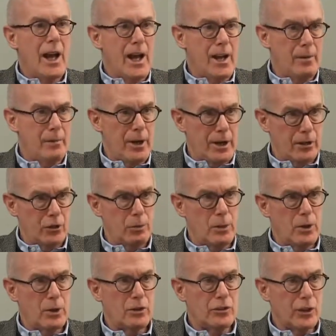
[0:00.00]
And by
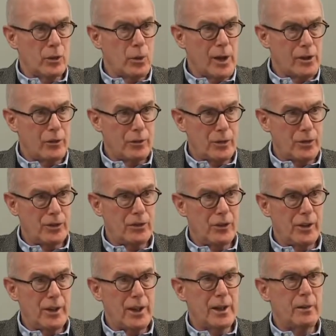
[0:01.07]
experiencing restful
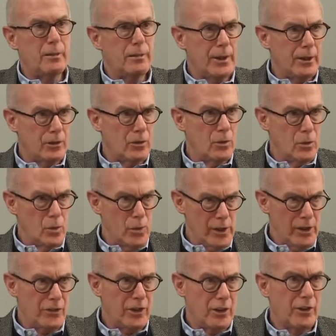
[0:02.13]
sleep,
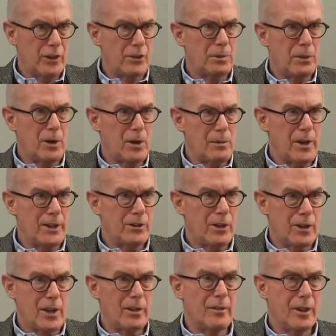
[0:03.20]
recent
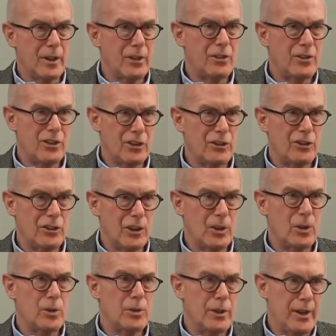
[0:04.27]
experimental evidence has
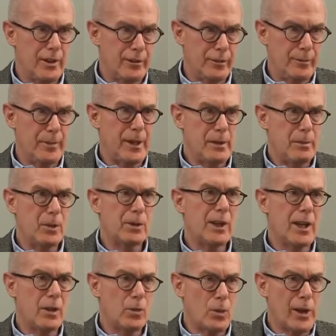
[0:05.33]
showed that if people
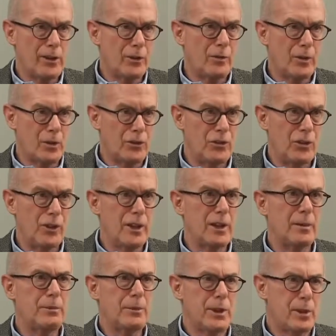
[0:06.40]
get restful
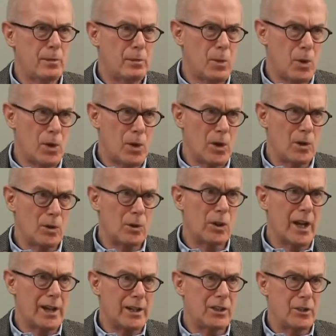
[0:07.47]
sleep, they're more
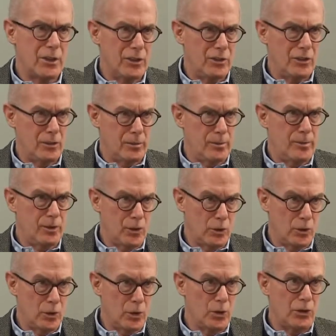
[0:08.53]
likely to
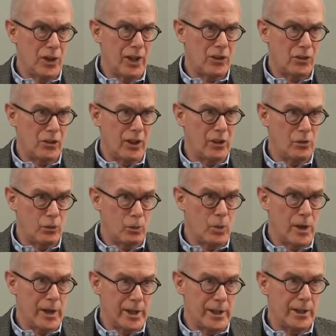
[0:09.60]
lose excess
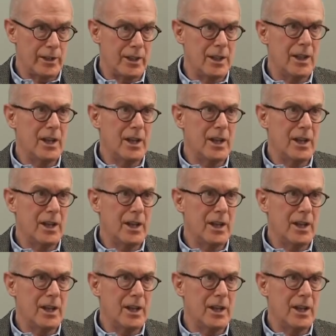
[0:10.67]
weight